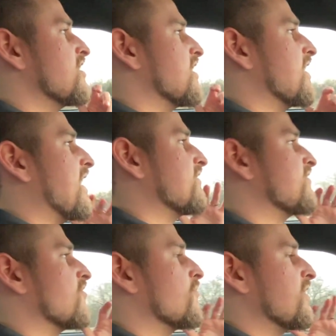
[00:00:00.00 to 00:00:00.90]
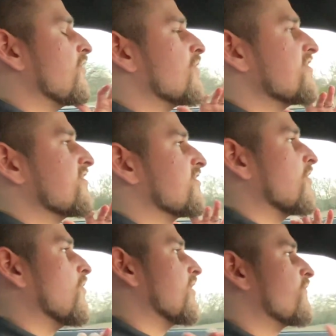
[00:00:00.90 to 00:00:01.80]
it has so many reasons
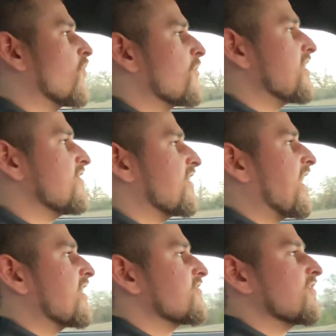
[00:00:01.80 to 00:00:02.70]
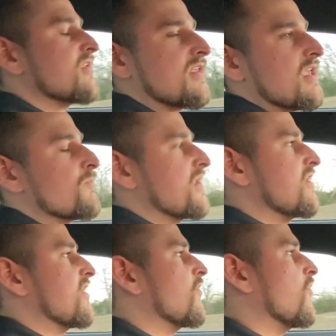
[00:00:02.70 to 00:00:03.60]
going for me to actually keep
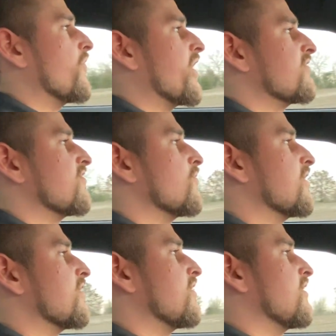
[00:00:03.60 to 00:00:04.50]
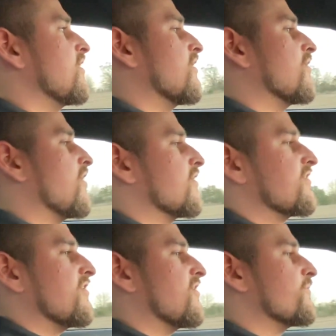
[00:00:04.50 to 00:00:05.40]
it and hold on to it long
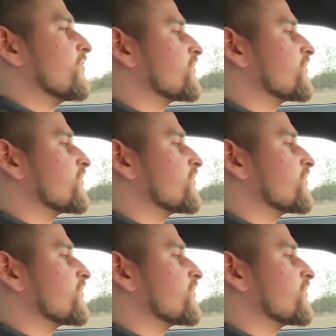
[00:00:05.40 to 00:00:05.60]
term.